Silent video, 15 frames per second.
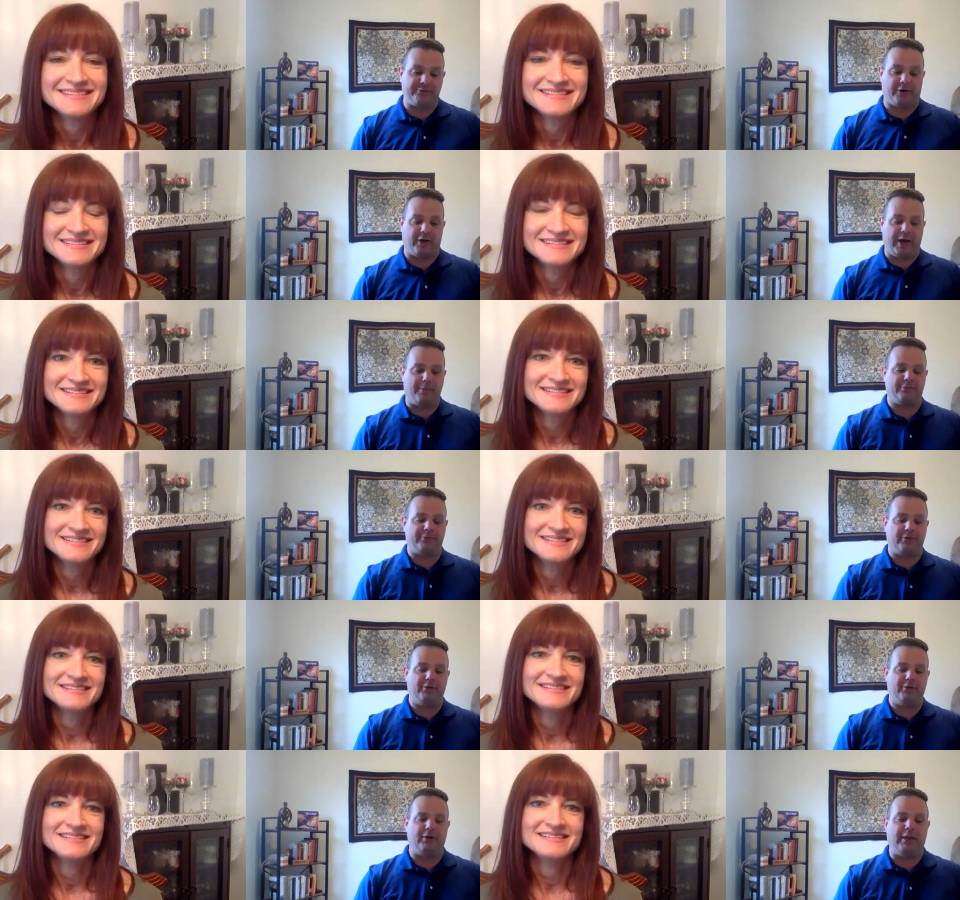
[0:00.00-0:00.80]
Speaker 1: so,
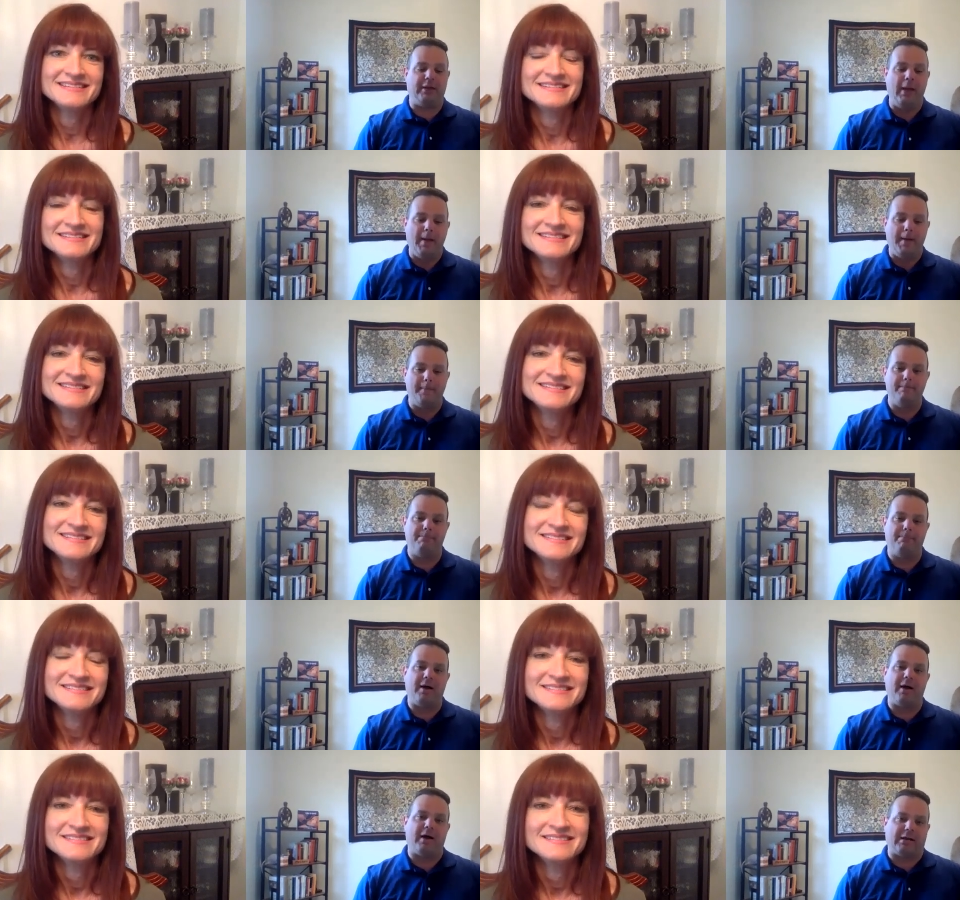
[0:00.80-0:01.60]
absolutely.
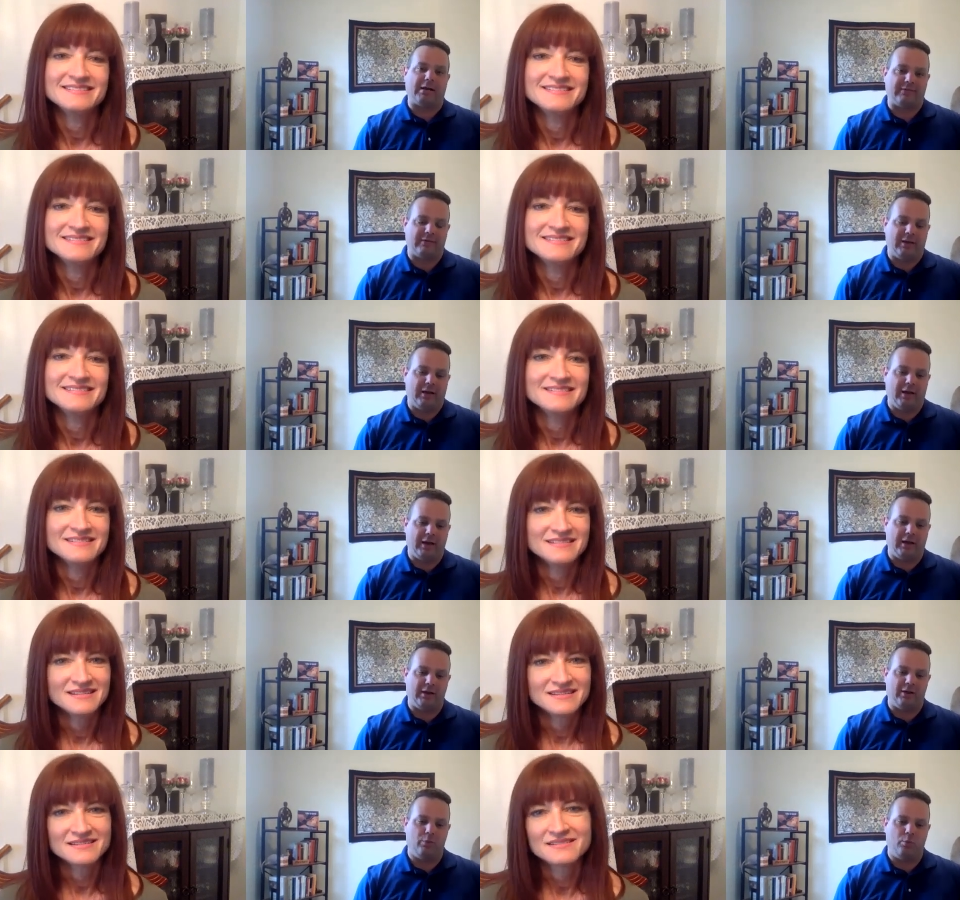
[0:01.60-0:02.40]
But
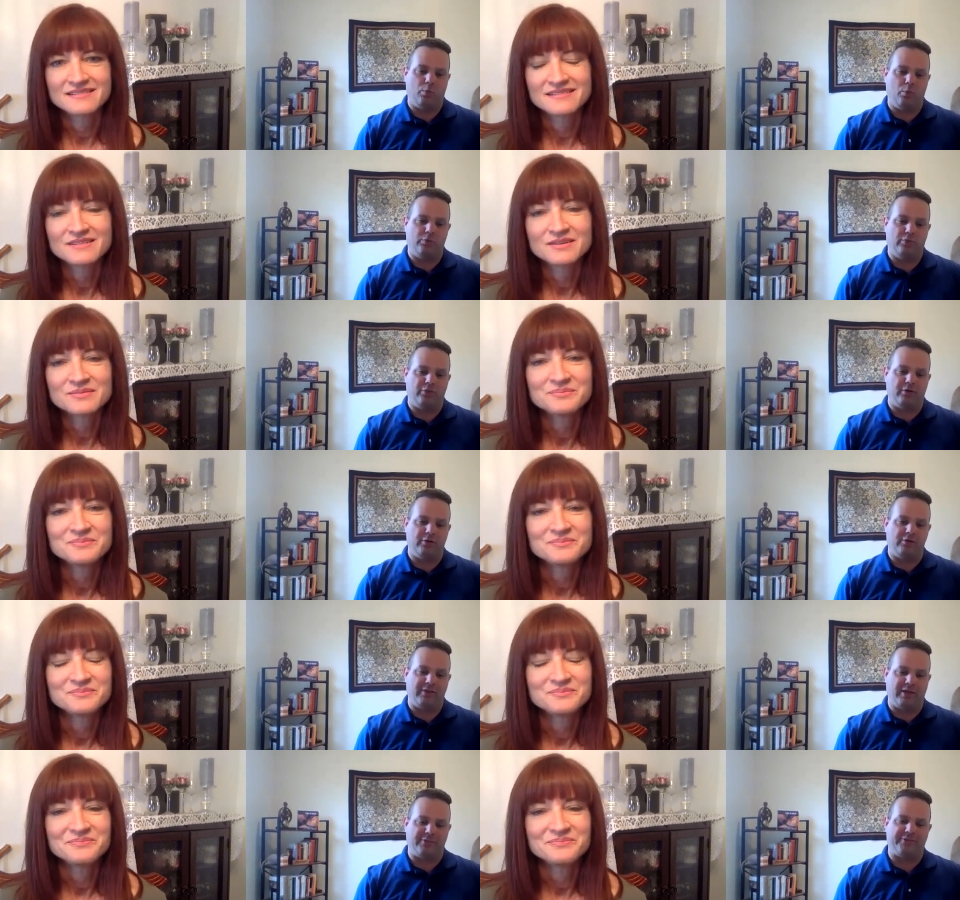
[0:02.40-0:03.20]
uh,
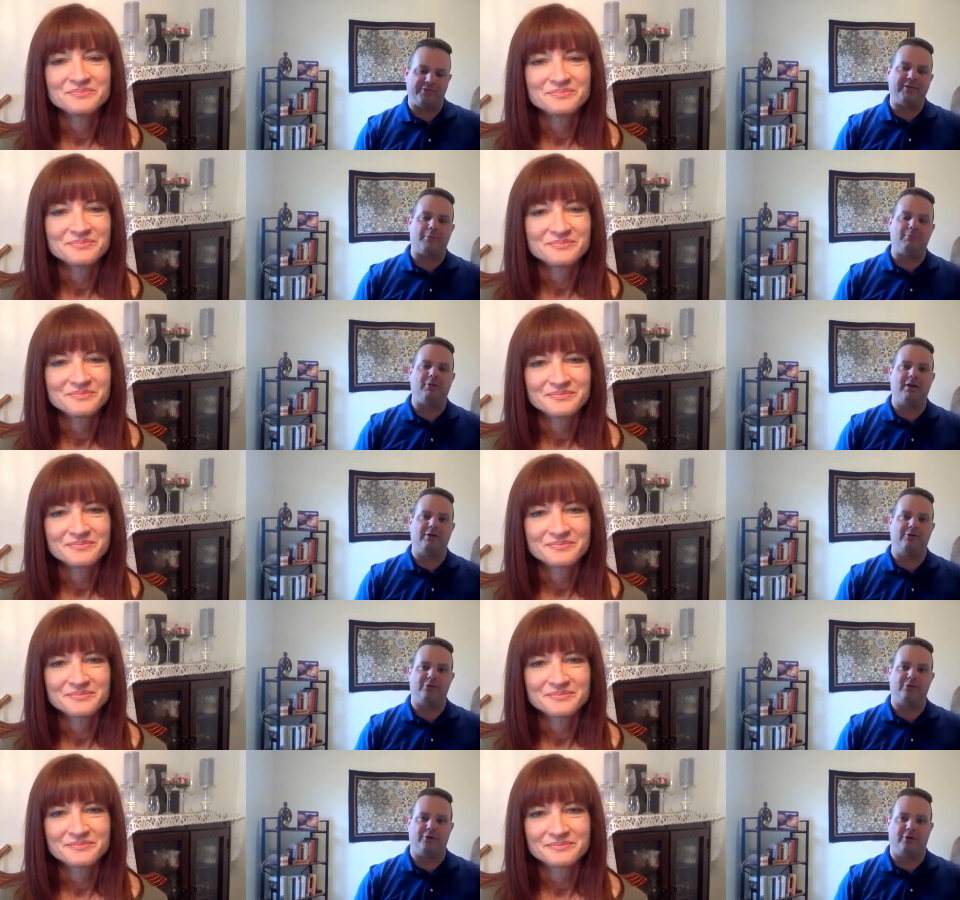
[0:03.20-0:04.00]
there, that's a
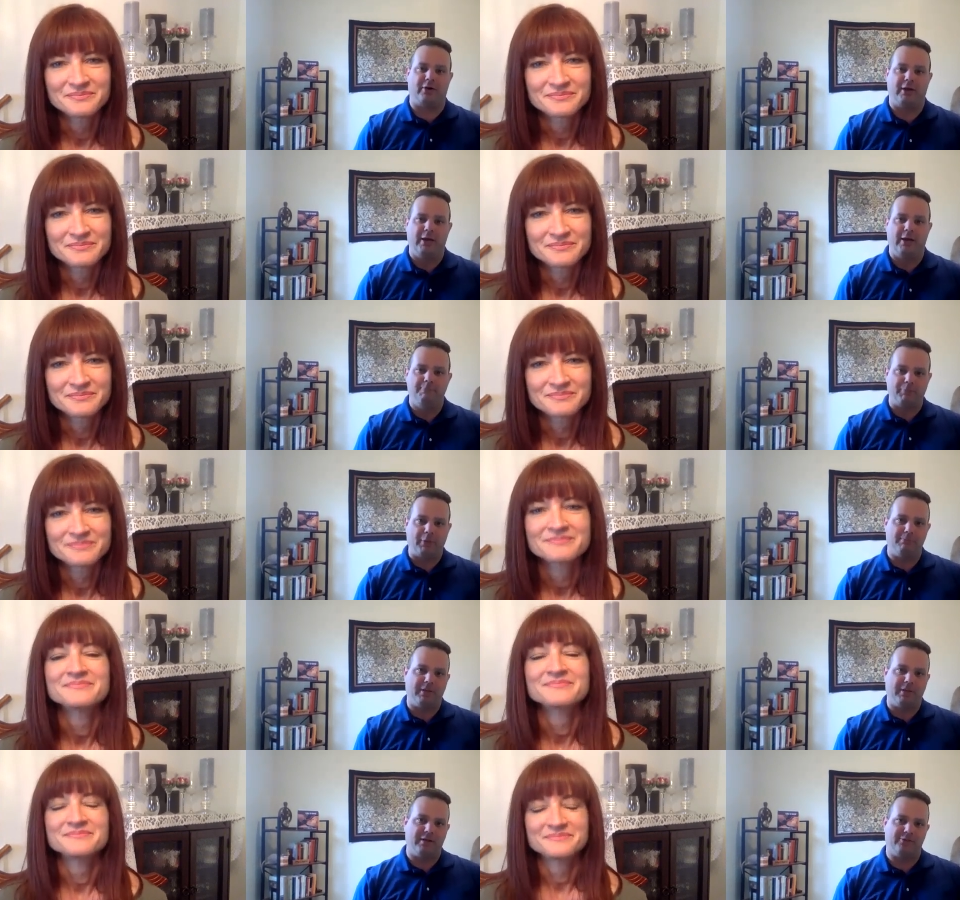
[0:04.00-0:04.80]
double-edged sword
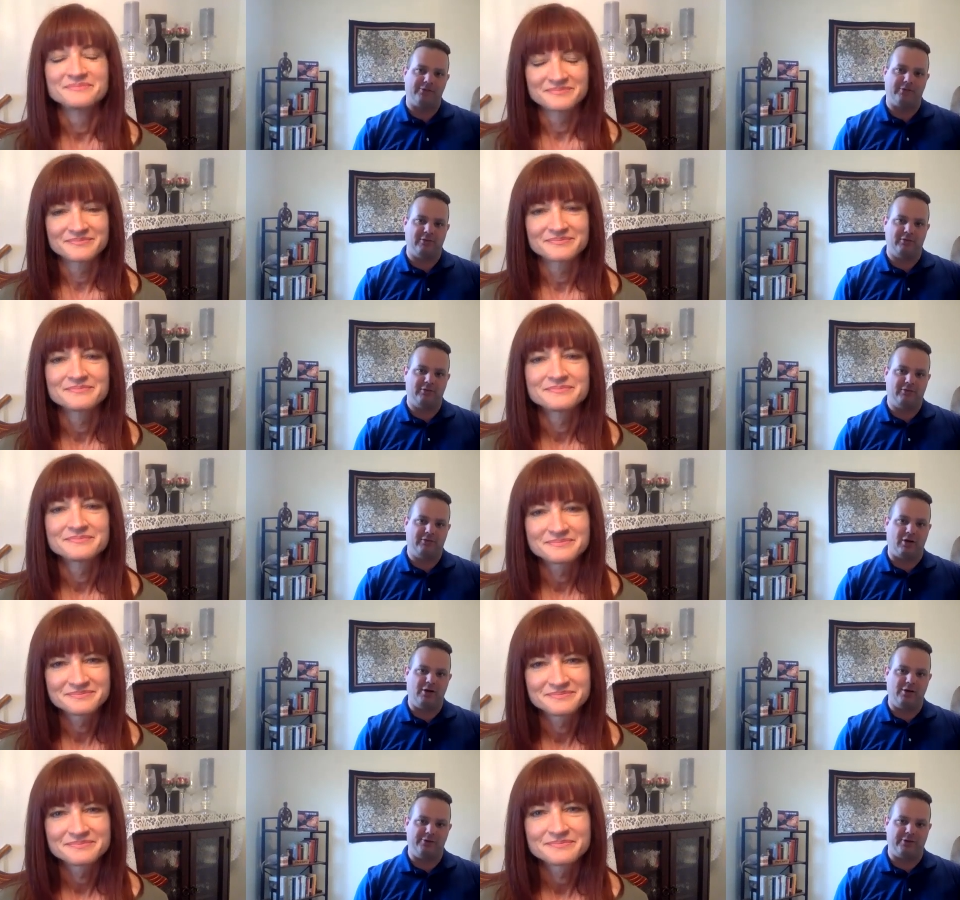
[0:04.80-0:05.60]
because
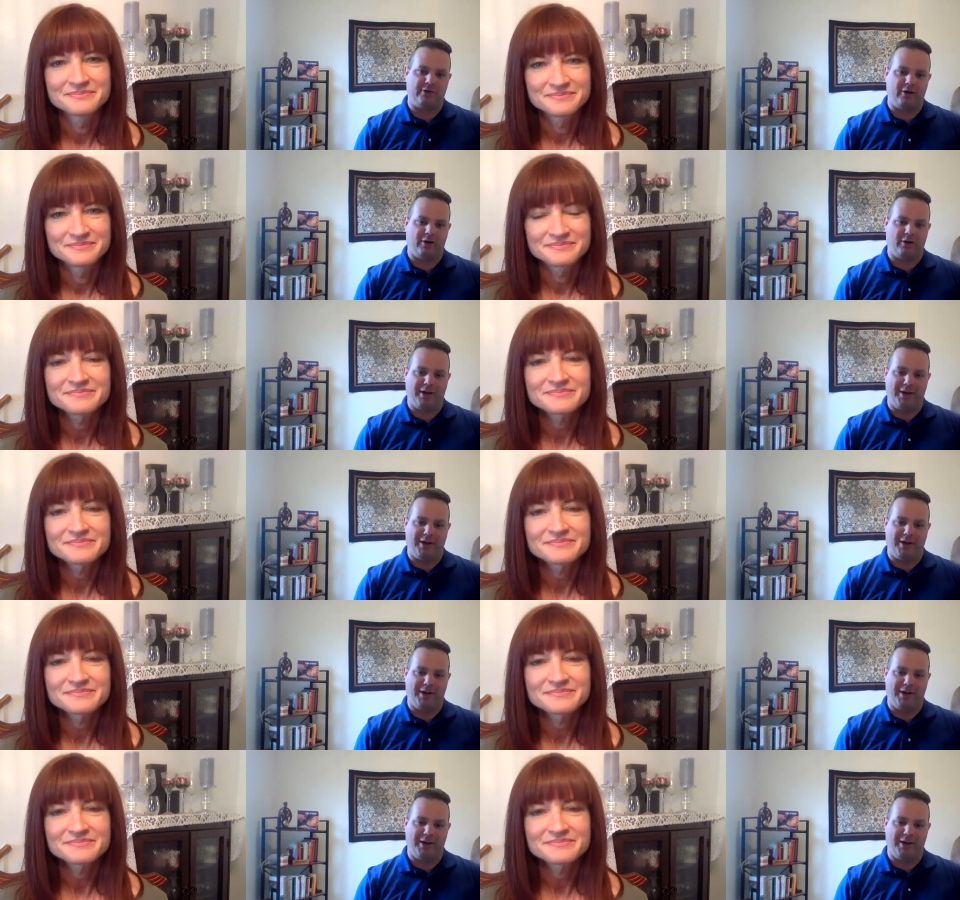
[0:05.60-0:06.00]
dogs are.